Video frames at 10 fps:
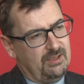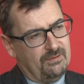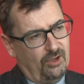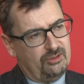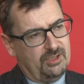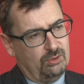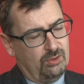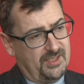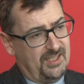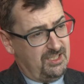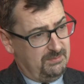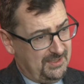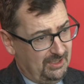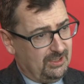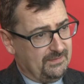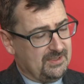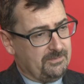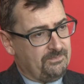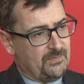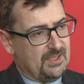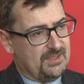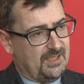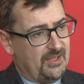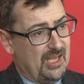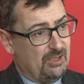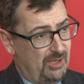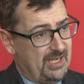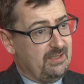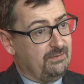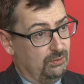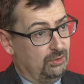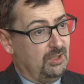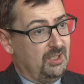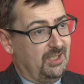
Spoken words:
voluntary organisations themselves say they are ready for